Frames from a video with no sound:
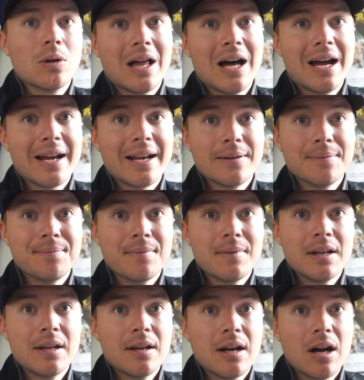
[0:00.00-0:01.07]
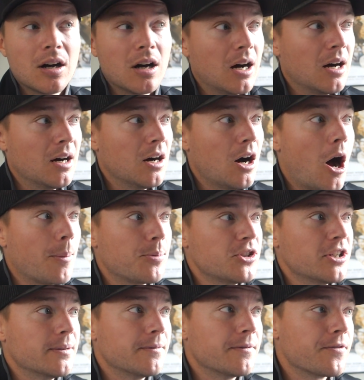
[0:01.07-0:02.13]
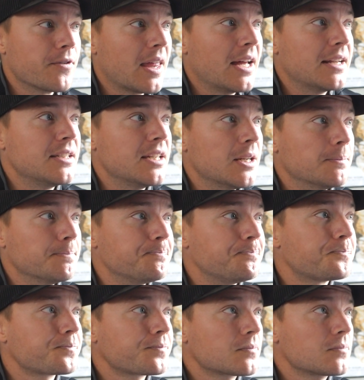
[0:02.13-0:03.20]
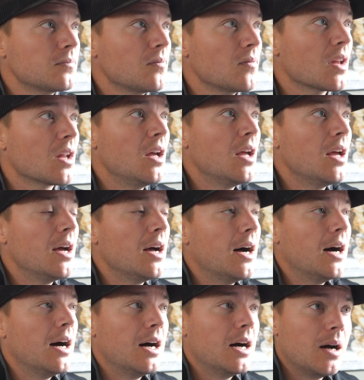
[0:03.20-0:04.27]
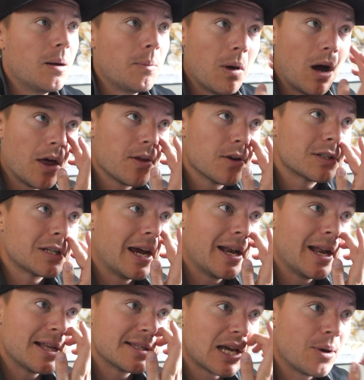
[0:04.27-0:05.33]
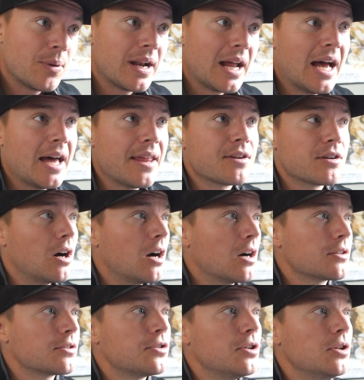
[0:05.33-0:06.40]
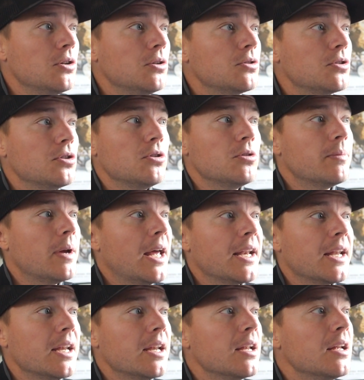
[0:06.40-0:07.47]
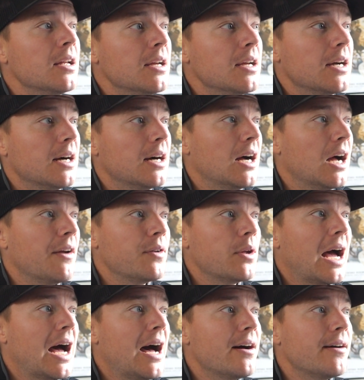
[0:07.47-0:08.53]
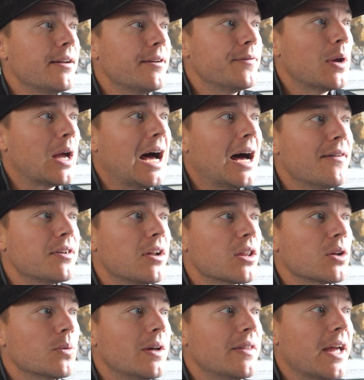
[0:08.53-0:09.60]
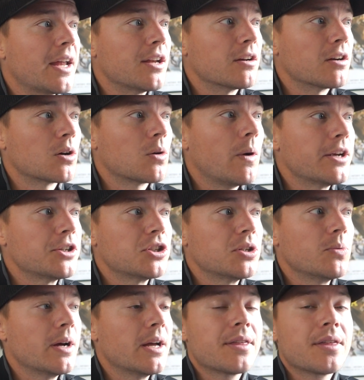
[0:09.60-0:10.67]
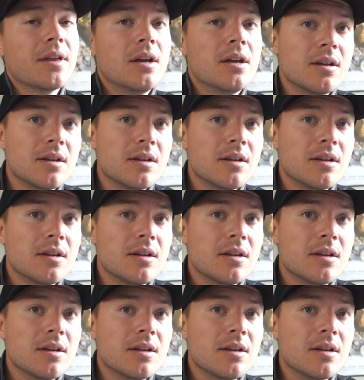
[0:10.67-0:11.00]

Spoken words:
line option for that team. Other tight ends I would add, there aren't too many. If you have another one that you're in question with,